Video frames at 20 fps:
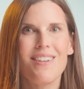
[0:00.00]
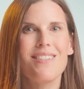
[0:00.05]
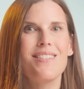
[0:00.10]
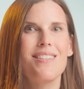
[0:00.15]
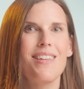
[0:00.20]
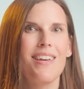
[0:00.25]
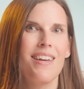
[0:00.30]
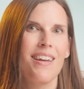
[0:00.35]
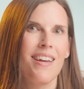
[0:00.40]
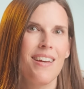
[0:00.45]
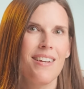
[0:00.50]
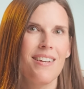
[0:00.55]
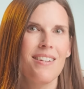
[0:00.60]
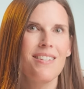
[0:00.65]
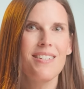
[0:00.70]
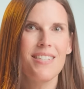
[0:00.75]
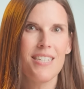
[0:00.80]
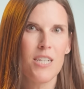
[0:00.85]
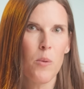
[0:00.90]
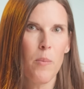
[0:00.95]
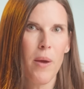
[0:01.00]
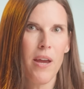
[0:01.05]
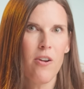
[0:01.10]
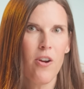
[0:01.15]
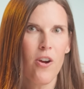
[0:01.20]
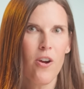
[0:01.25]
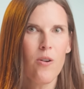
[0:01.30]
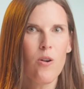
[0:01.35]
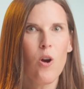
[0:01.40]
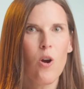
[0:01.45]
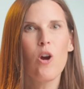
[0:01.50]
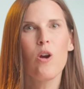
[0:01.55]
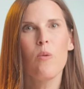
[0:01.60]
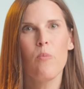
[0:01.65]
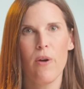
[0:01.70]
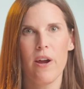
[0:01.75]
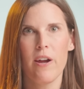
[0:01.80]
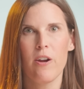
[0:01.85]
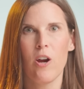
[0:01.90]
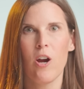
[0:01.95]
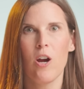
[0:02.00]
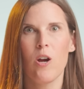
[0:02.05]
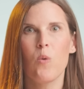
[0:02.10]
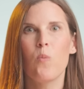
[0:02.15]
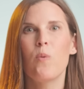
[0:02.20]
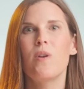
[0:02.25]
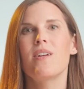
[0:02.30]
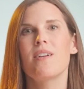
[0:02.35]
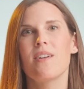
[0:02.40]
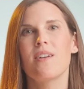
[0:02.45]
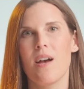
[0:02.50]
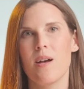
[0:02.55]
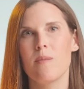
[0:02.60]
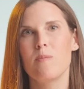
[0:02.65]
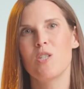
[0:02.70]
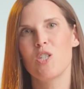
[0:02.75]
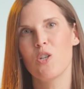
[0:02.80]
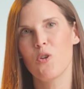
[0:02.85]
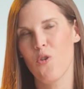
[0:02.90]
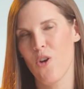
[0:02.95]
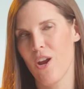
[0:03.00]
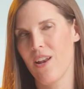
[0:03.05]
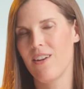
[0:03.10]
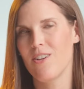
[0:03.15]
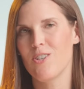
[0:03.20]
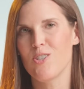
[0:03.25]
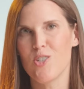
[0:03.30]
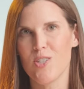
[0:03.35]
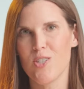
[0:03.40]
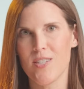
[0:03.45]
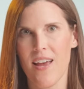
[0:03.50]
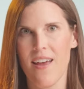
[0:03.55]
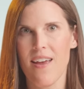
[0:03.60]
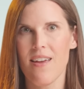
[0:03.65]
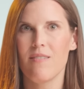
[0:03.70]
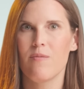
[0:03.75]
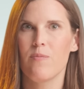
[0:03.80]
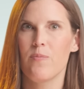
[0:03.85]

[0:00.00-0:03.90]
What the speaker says: is the hidden deal maker or breaker when it comes to creating your site.